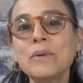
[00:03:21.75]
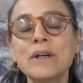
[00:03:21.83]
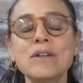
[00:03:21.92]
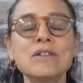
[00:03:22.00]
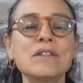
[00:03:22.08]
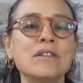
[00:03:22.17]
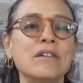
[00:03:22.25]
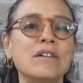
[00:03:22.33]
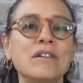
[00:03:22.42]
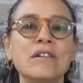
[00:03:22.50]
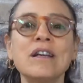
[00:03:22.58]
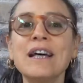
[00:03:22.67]
We are
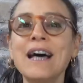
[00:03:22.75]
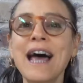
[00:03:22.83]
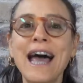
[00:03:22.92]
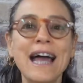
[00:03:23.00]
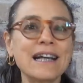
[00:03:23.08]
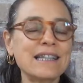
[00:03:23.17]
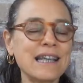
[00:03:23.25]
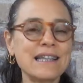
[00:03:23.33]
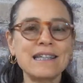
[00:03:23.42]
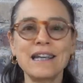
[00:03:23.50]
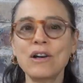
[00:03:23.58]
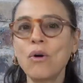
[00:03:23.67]
still
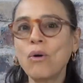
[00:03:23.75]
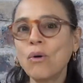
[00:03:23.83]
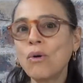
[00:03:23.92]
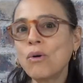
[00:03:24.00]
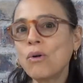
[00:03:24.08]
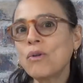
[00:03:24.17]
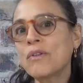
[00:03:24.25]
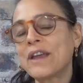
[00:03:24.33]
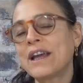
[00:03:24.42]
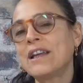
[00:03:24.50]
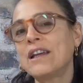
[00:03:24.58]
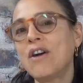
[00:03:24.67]
accessing all
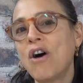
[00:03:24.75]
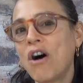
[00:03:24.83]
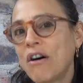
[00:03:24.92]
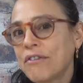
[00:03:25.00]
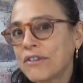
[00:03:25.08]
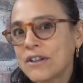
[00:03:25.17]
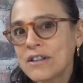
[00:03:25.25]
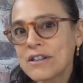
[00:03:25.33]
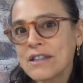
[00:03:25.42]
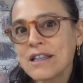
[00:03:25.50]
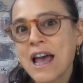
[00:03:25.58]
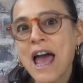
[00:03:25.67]
that he
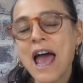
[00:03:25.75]
offers.